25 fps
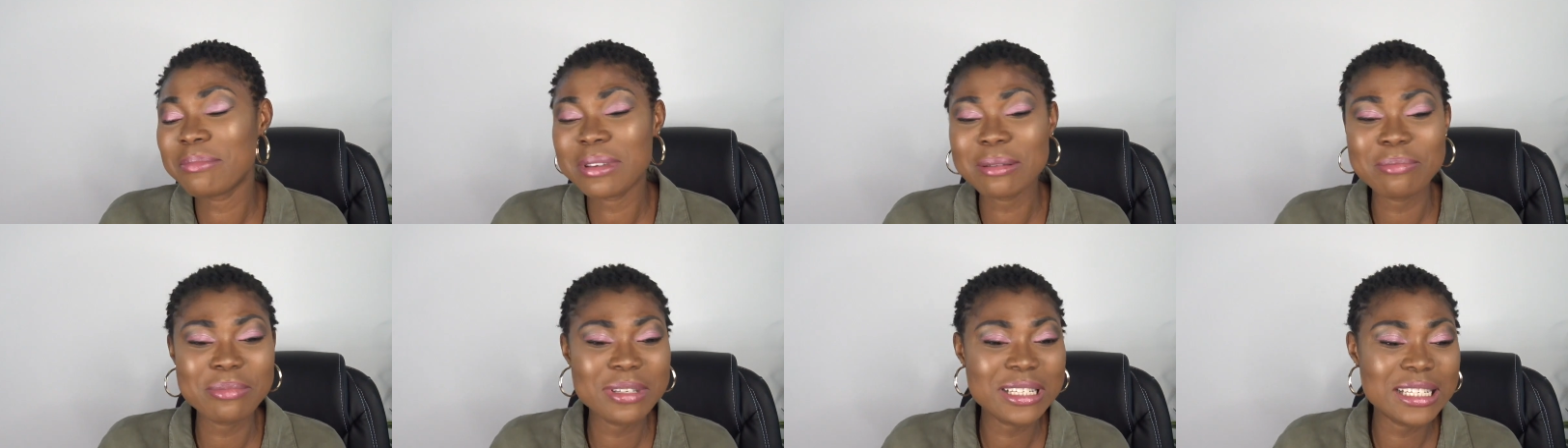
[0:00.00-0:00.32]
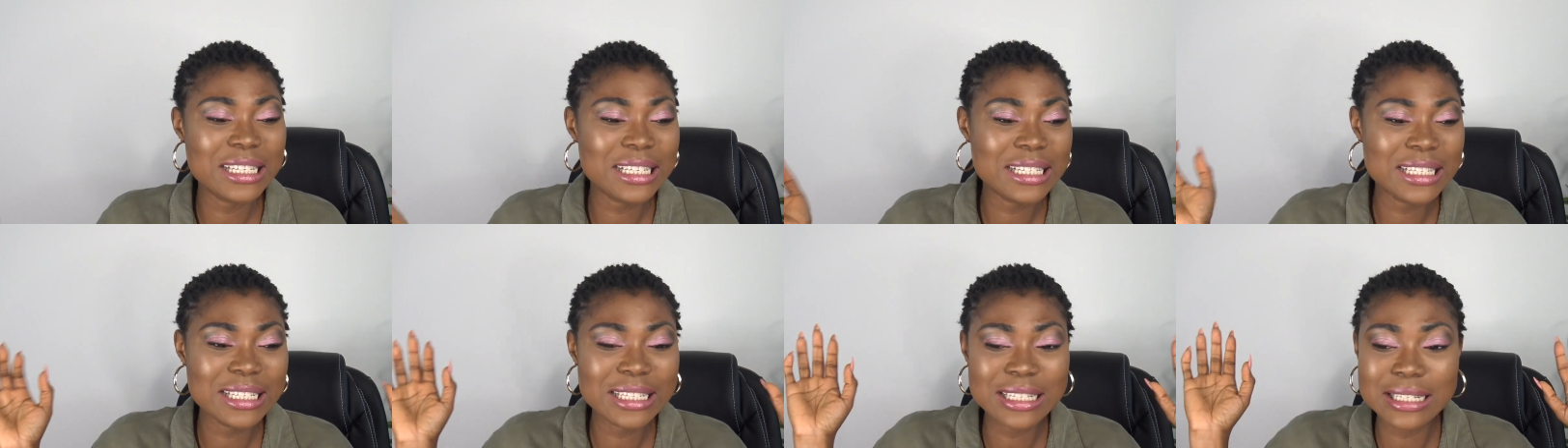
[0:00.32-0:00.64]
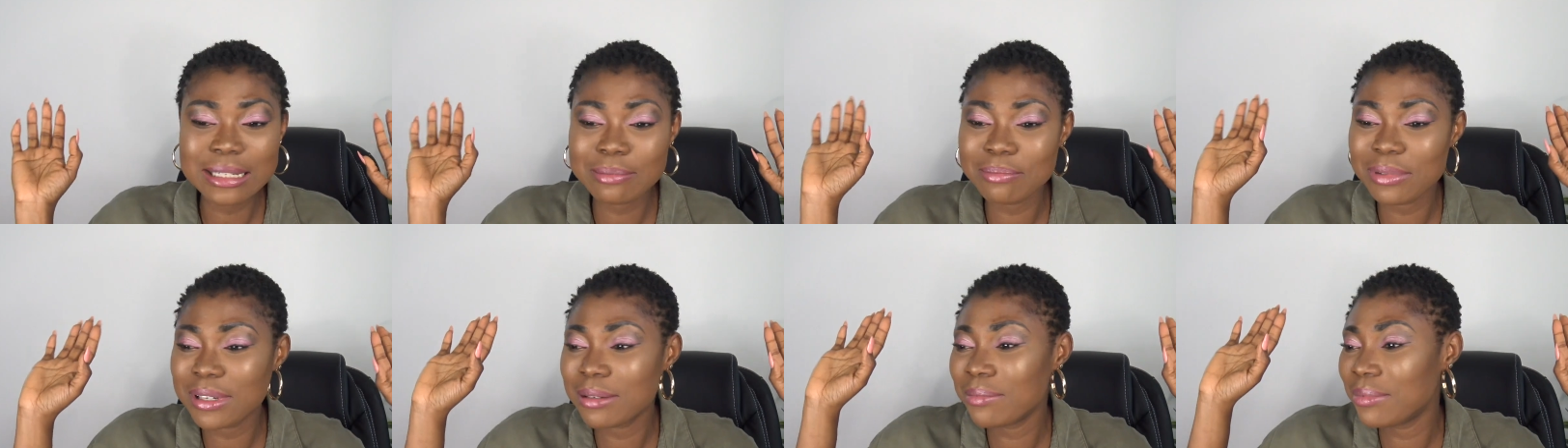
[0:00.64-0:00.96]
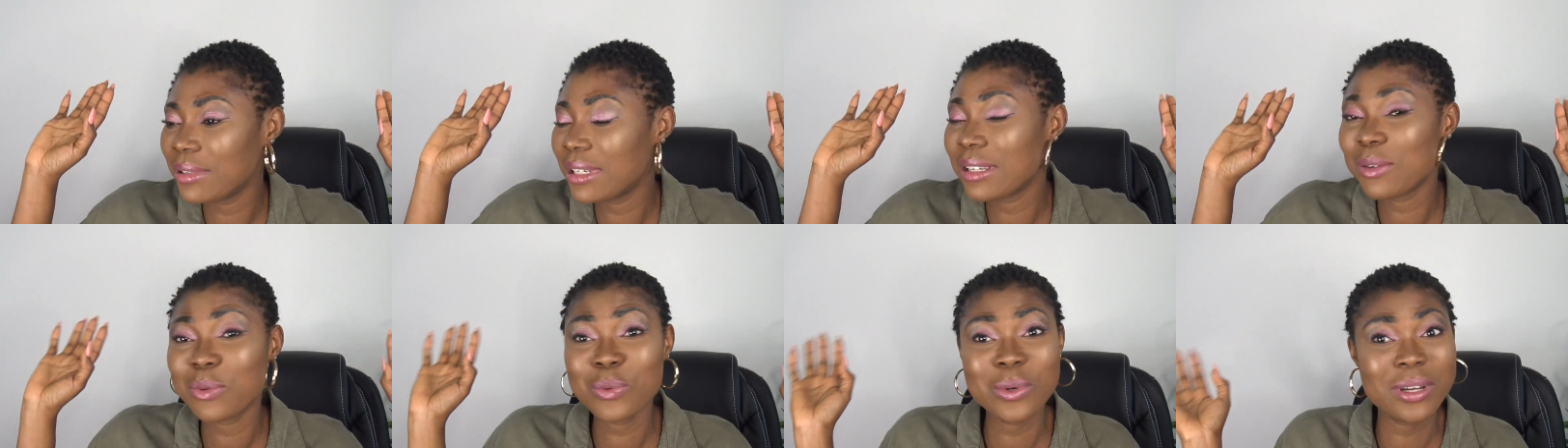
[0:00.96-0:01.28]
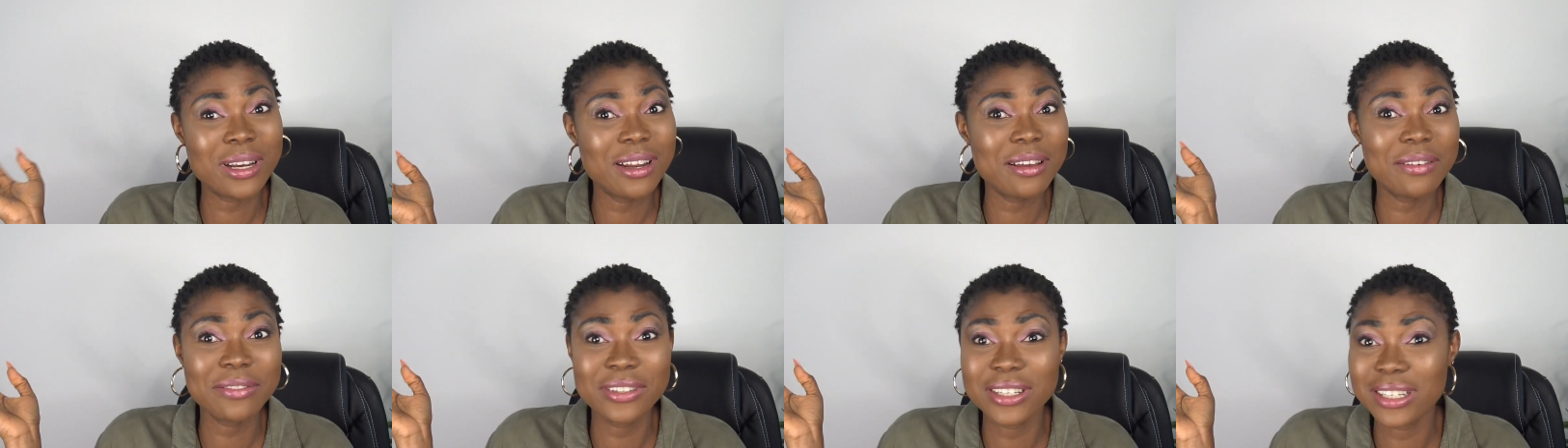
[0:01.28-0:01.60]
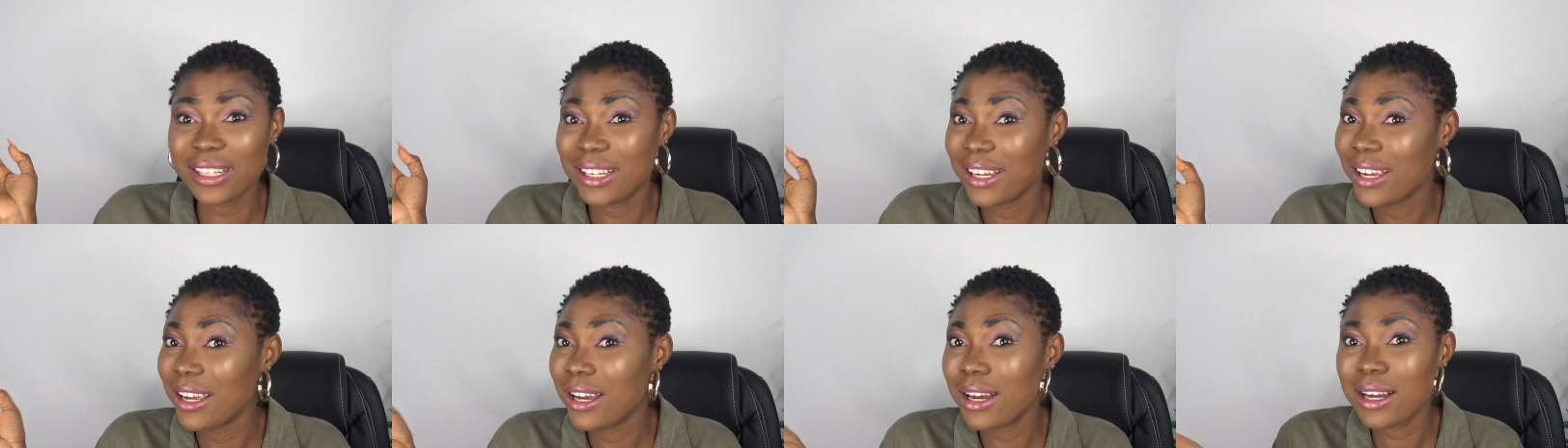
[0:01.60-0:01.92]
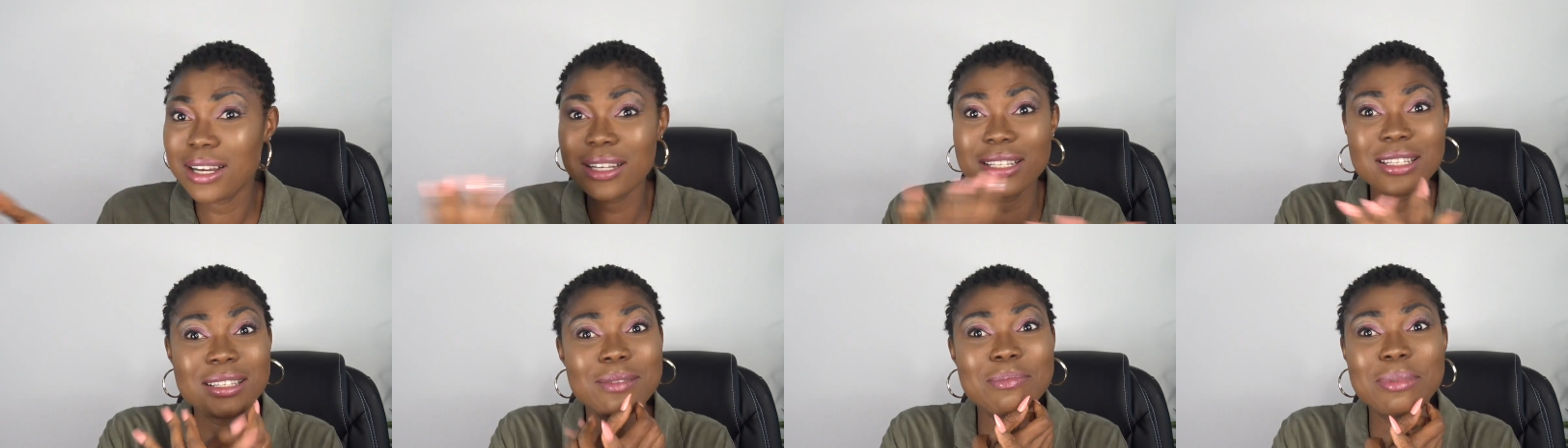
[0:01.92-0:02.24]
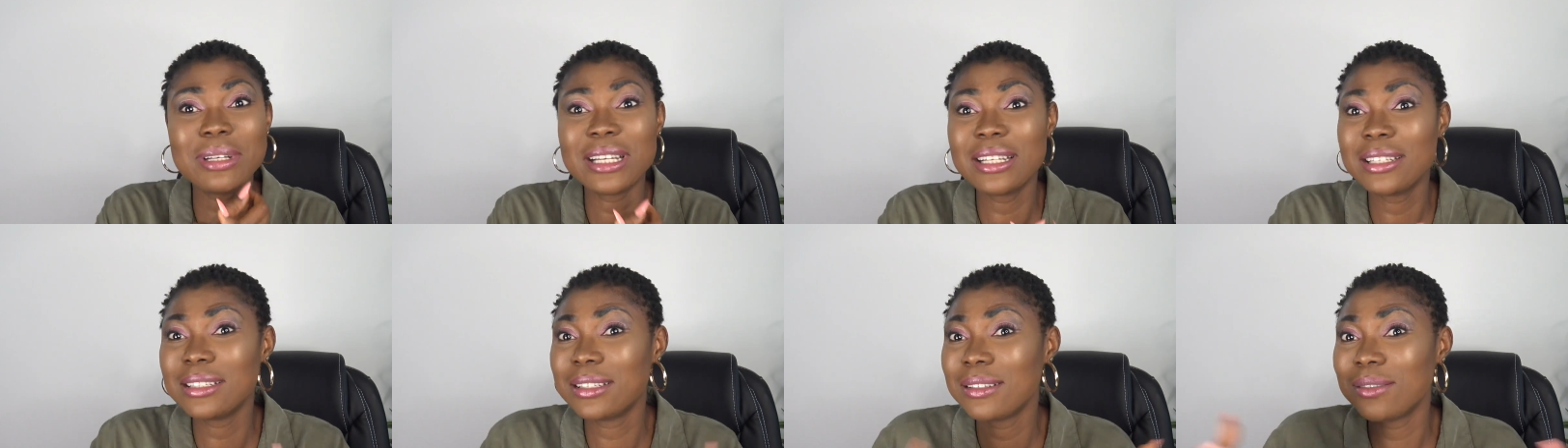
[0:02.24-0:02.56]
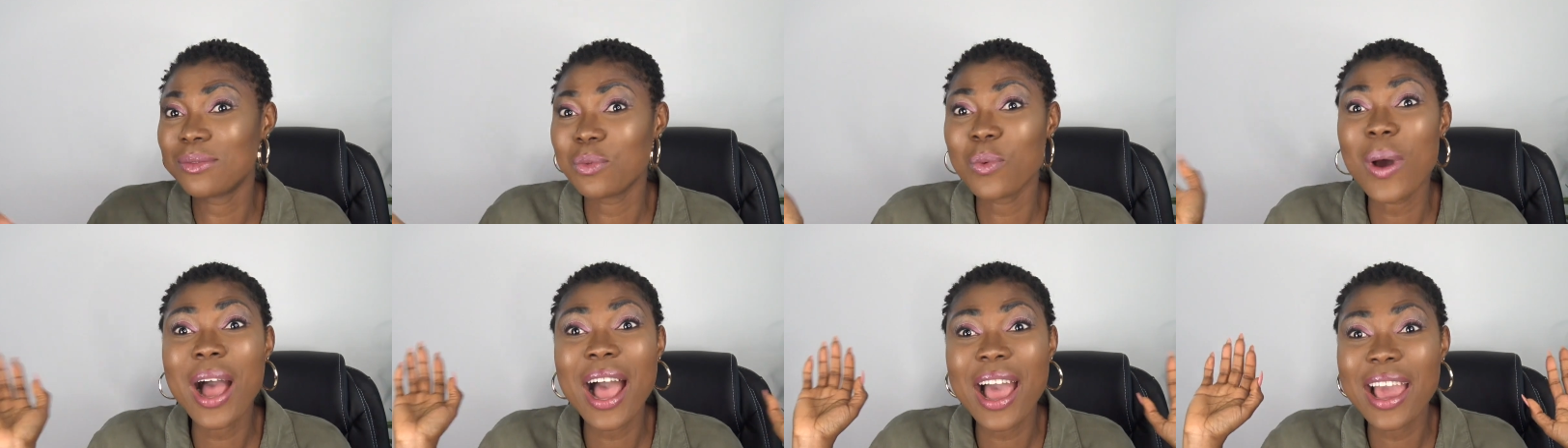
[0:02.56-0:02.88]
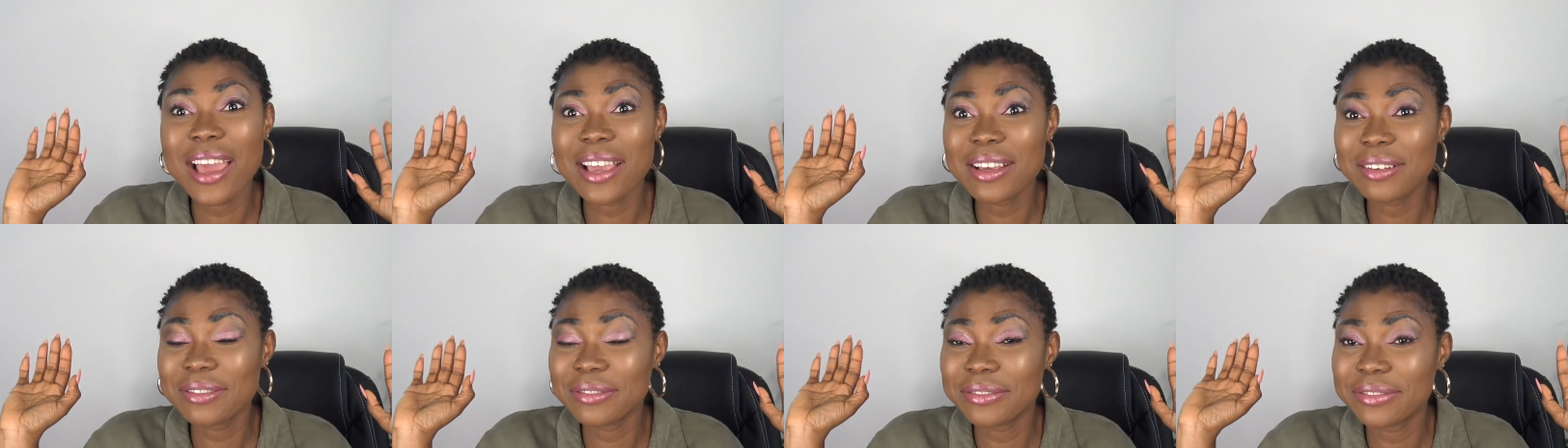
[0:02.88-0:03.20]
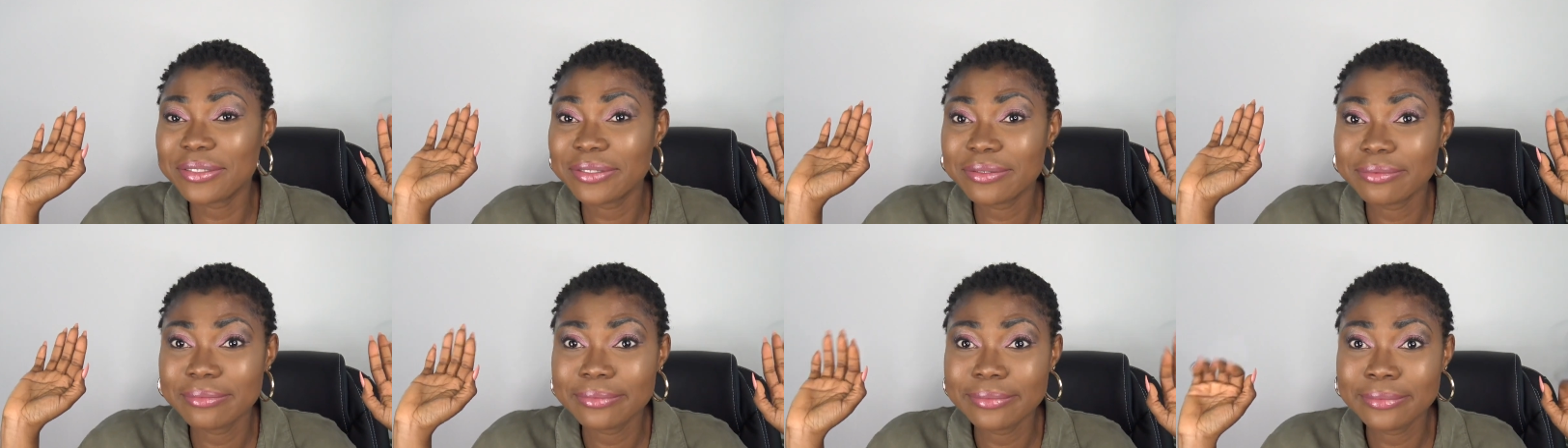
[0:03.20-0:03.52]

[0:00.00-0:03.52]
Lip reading: baby daddy, baby whatever, husband, wife,